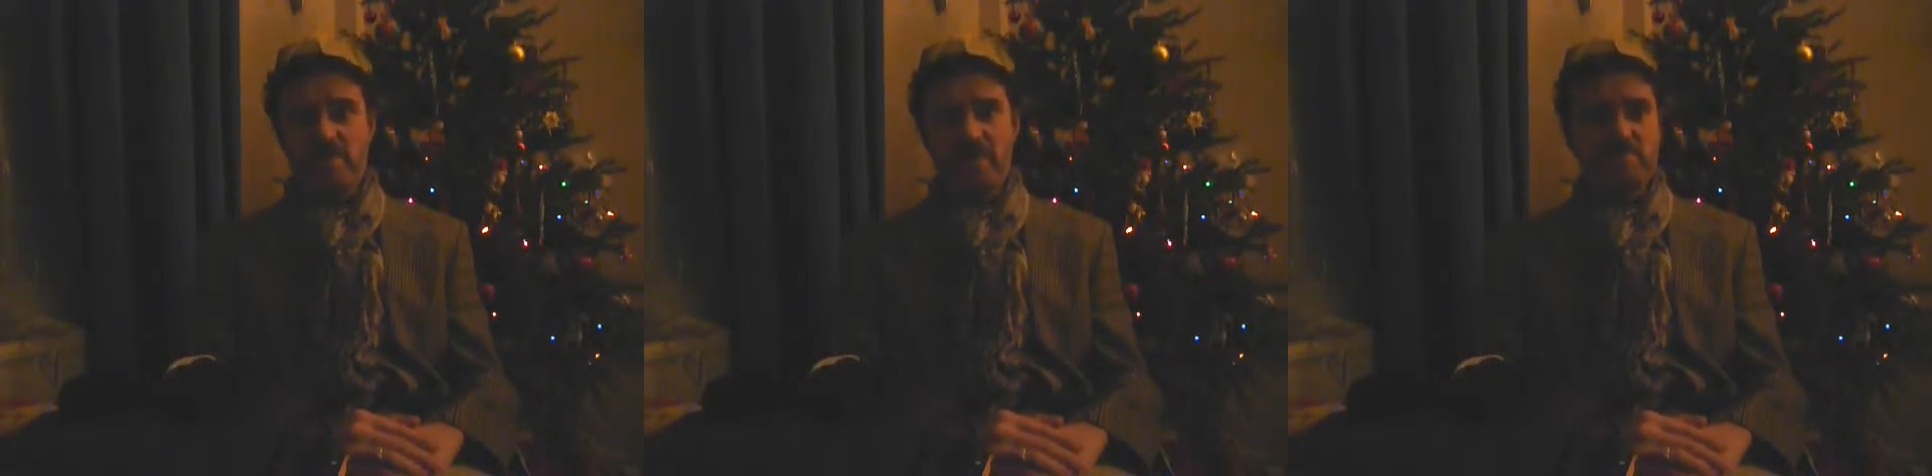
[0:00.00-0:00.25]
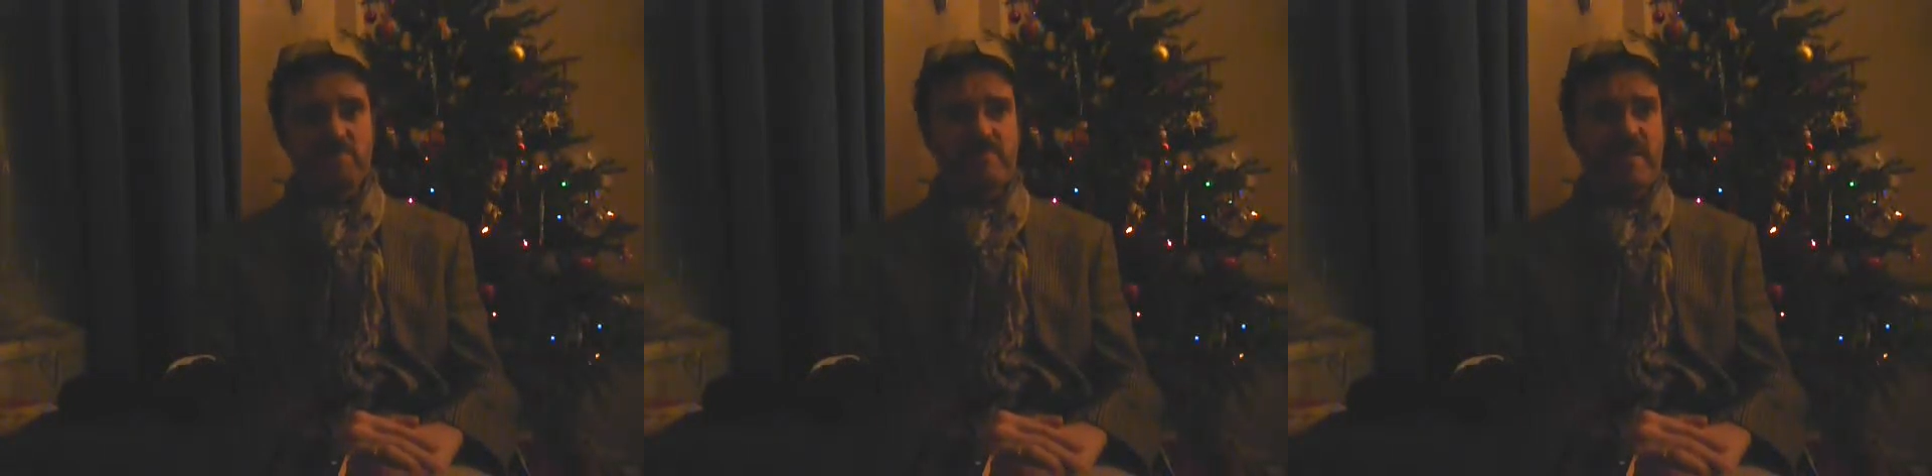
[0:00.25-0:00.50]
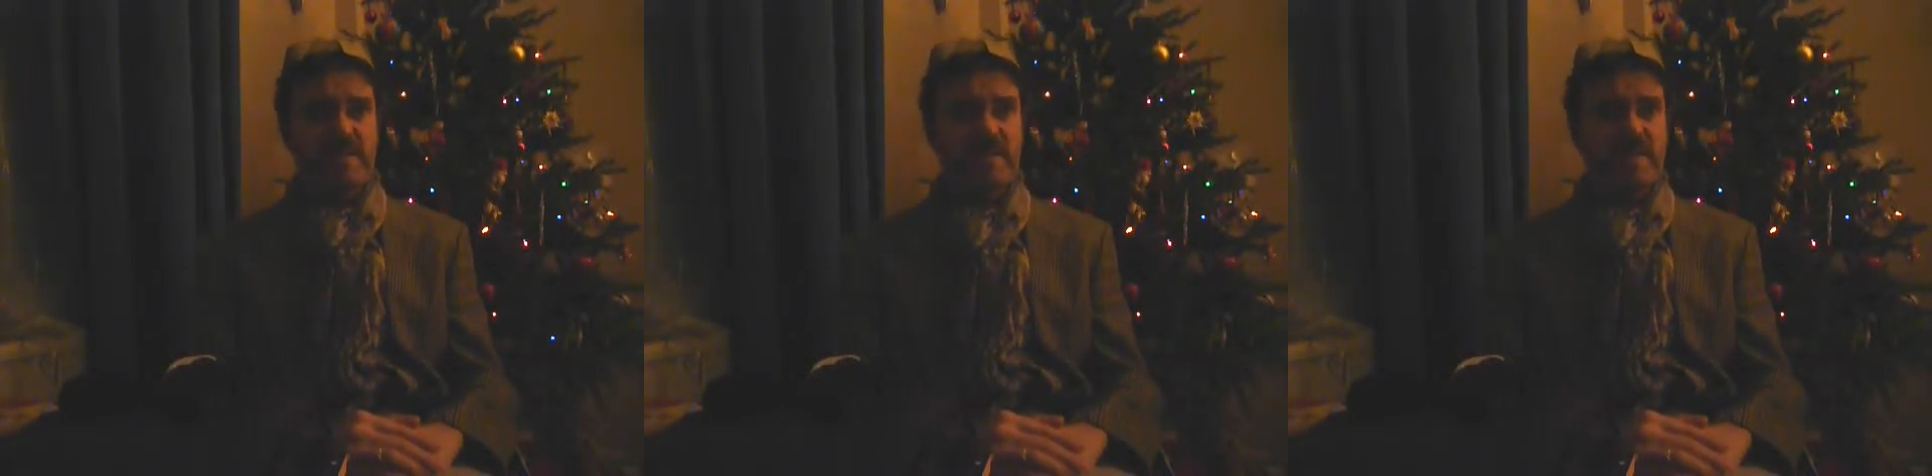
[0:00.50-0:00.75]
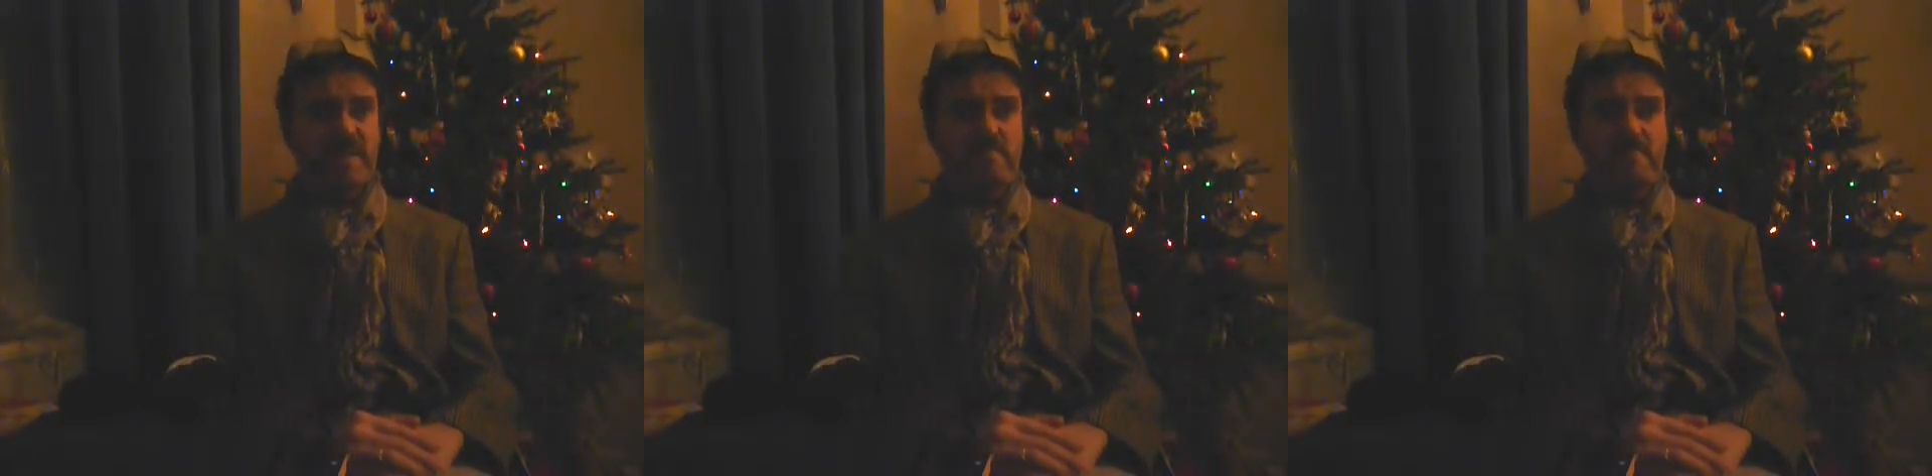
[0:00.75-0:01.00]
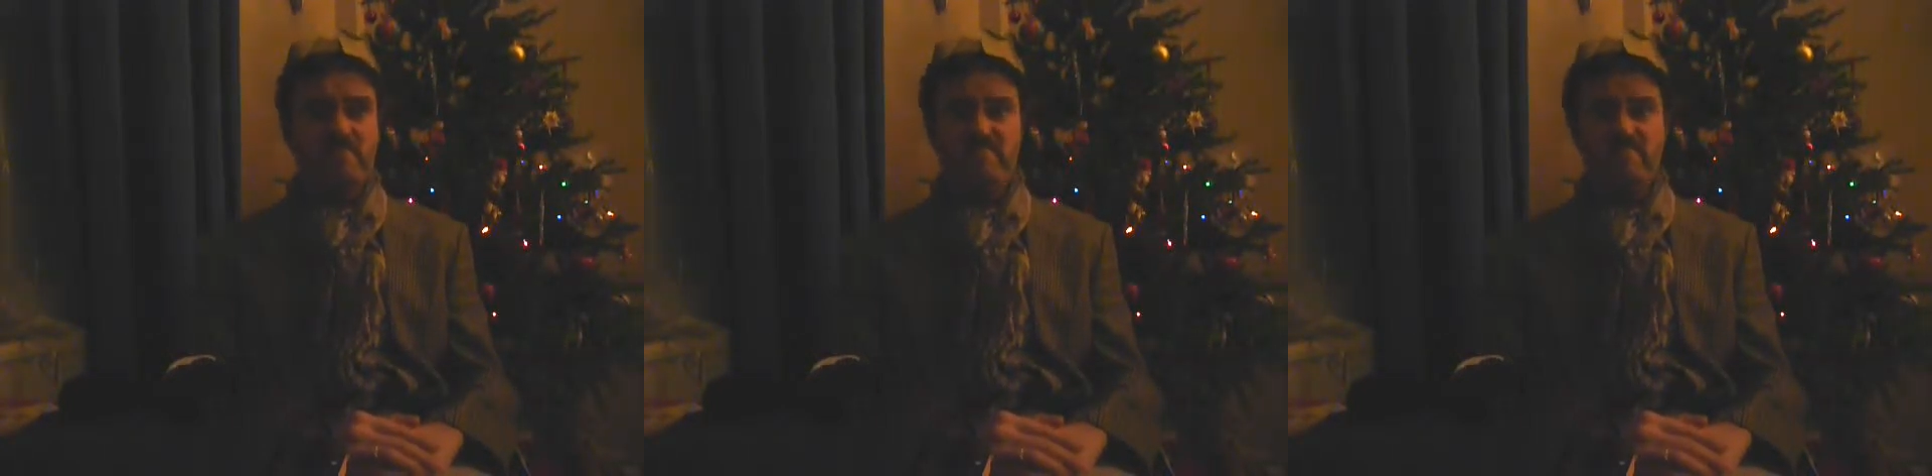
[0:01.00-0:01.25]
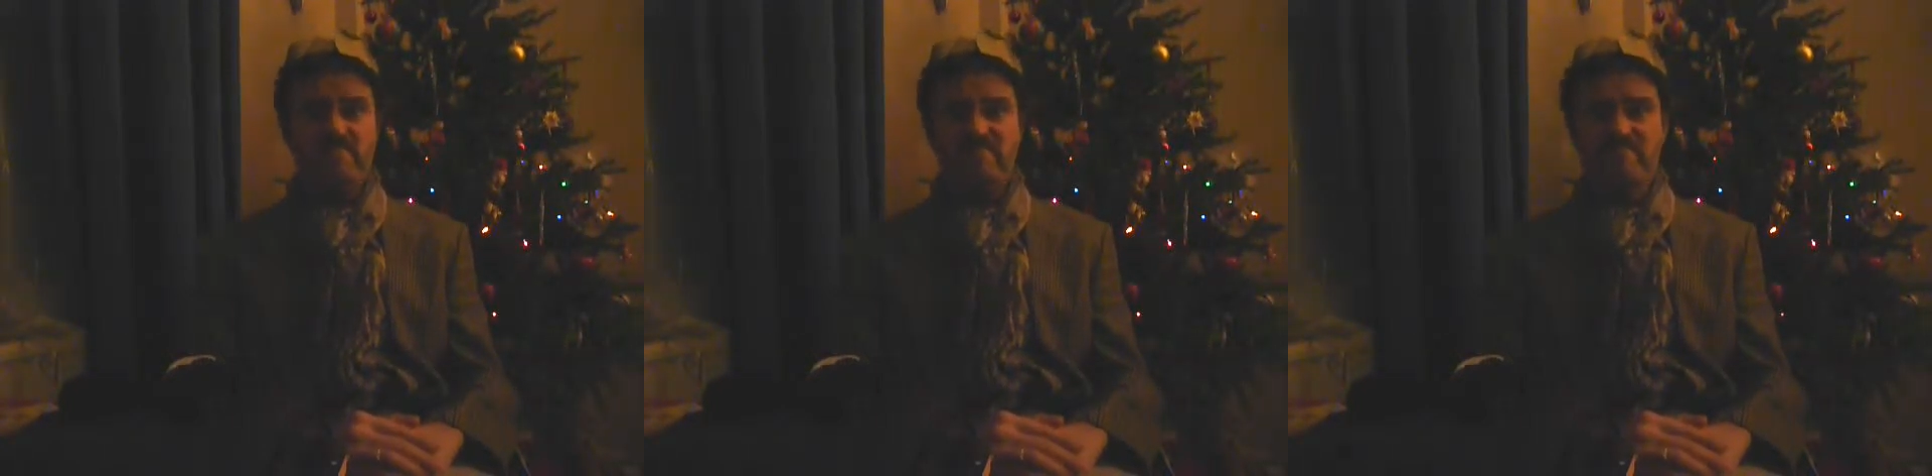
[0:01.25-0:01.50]
and that's practically a
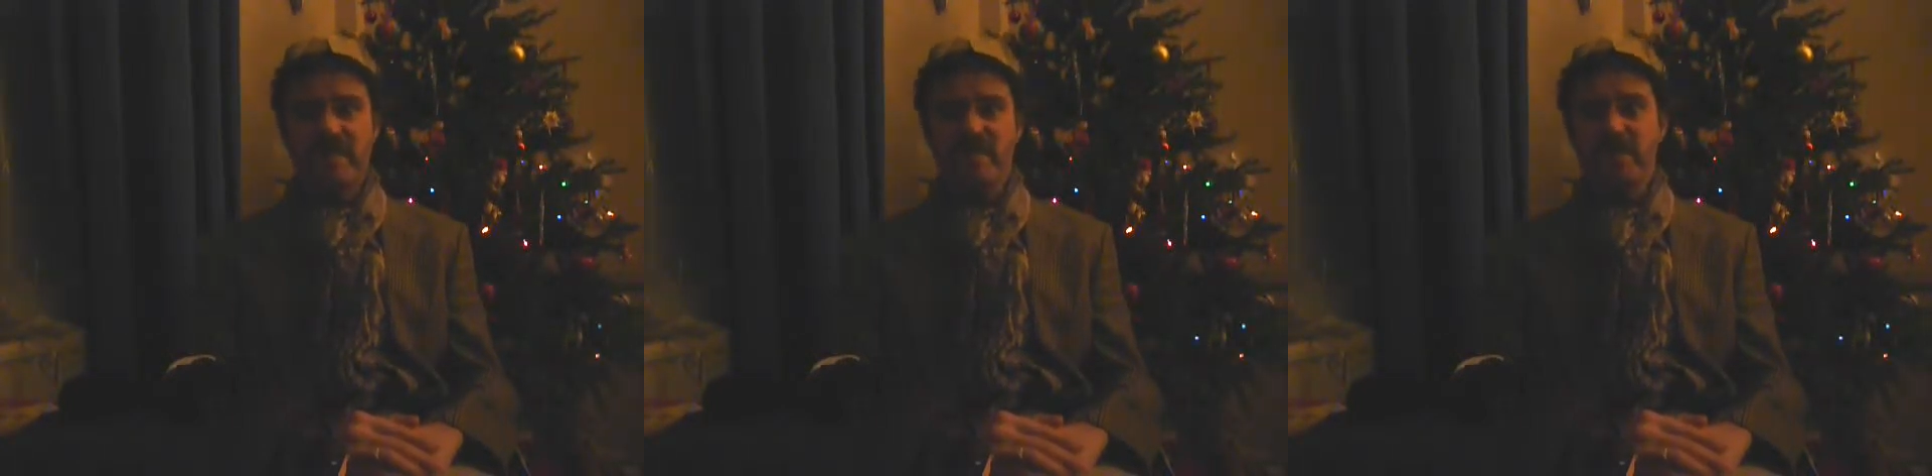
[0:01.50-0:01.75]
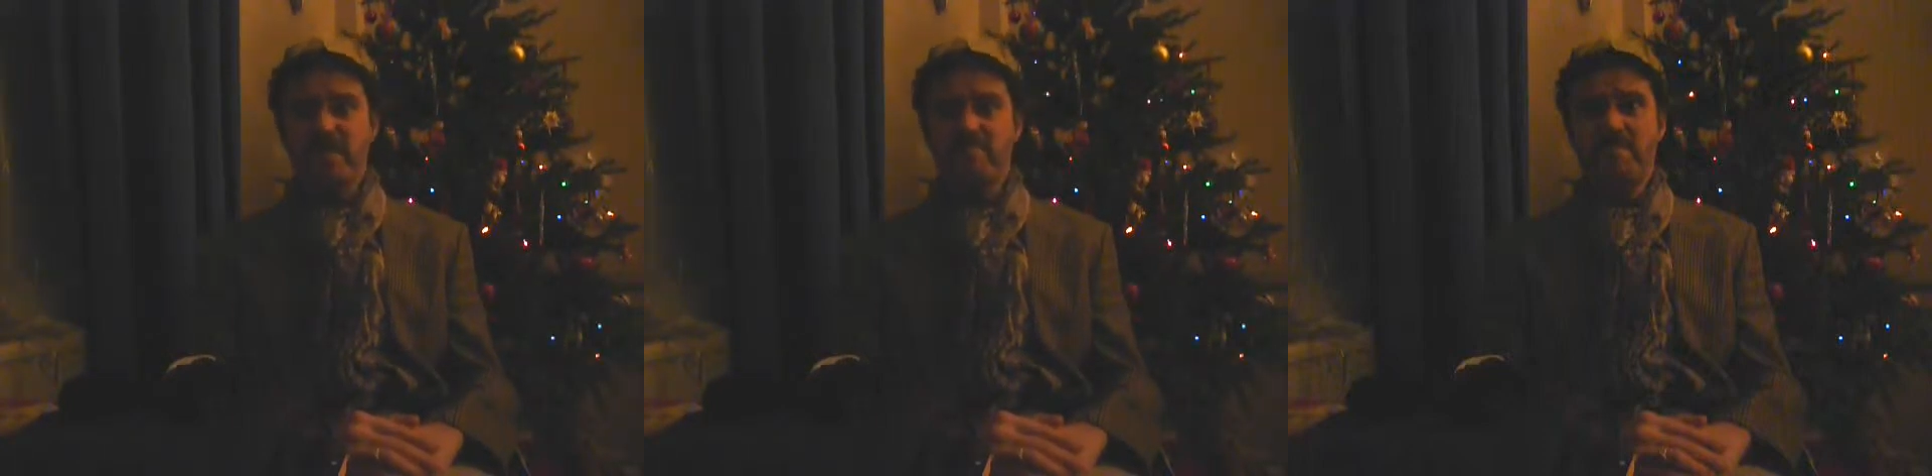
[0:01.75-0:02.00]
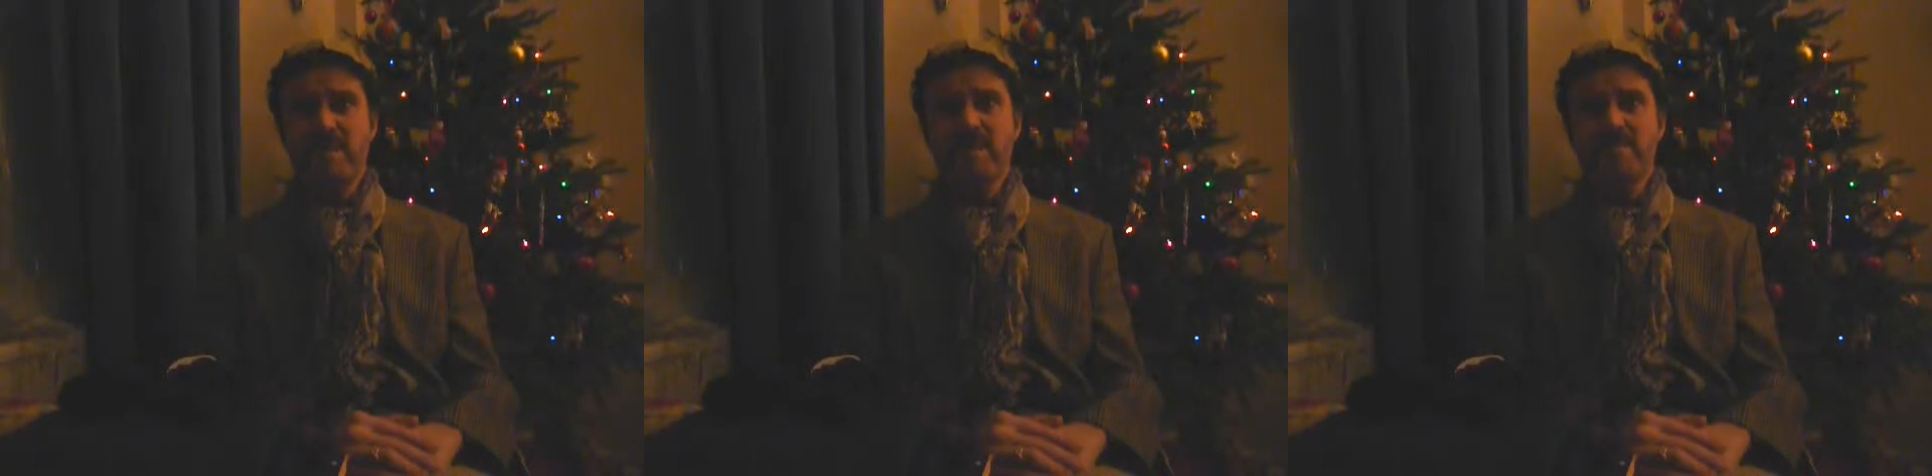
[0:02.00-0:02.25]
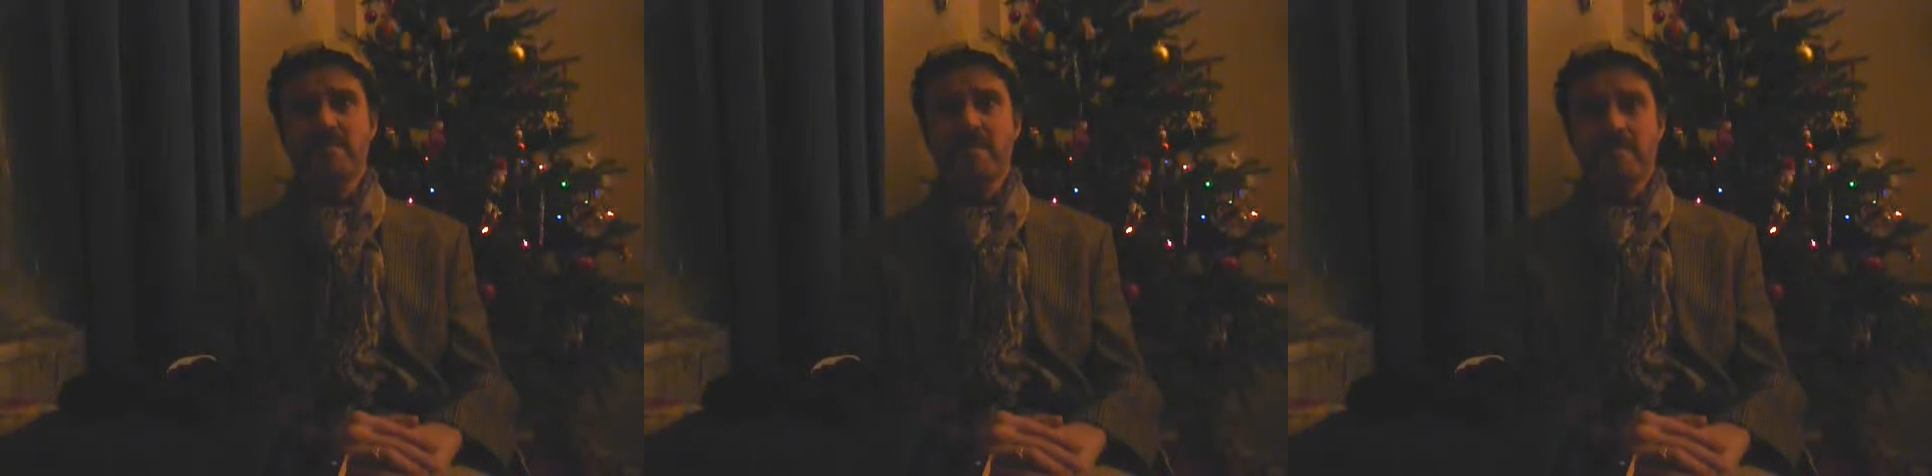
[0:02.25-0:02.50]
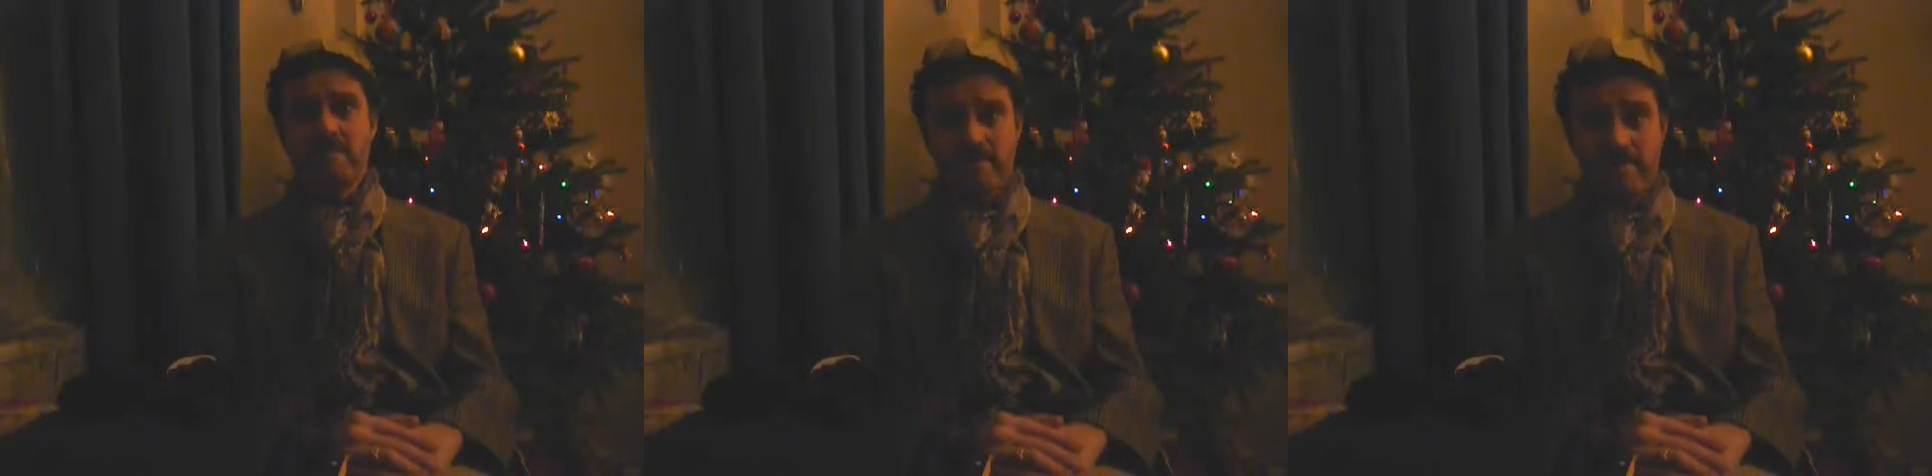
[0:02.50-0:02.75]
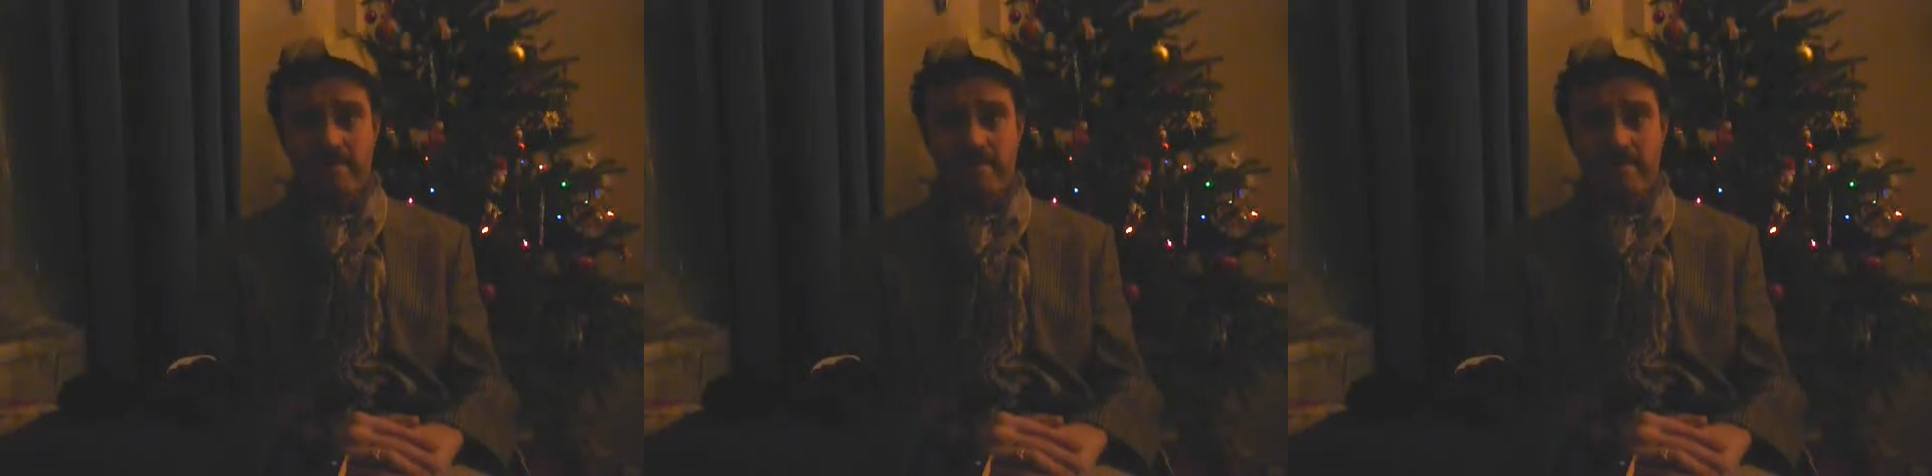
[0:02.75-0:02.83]
bloody meal.